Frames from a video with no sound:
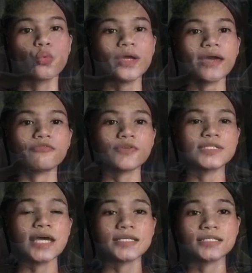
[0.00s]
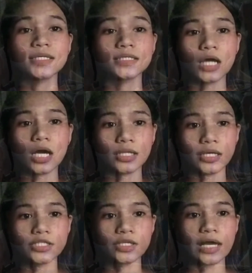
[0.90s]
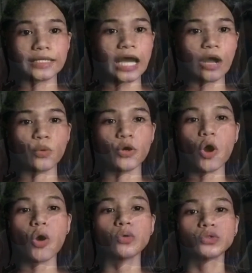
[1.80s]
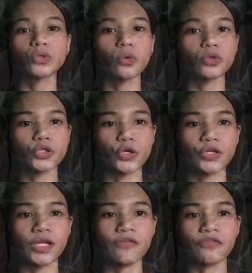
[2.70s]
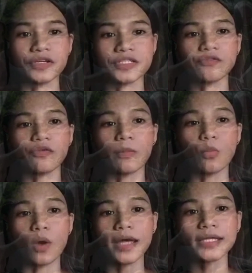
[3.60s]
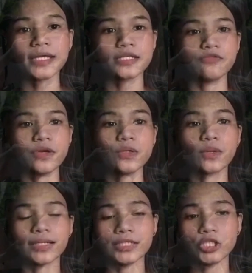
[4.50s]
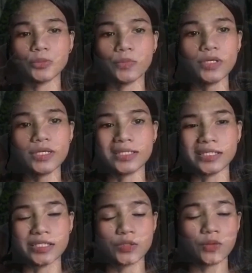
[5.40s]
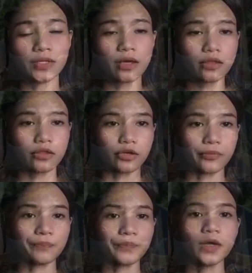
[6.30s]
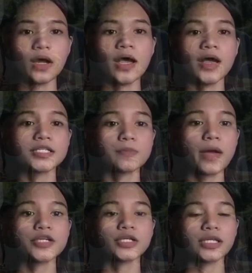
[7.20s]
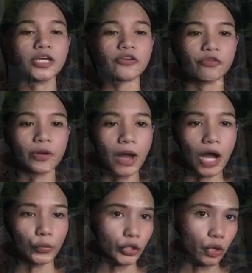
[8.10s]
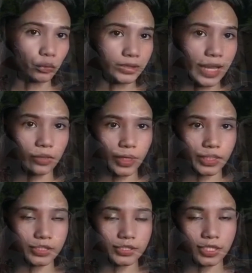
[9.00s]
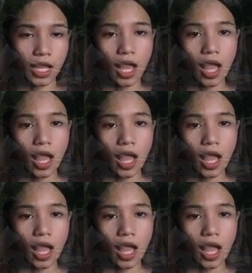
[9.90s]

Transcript: we emphasize the knowledge that our own culture differs from one individual and community to another, especially from our own language.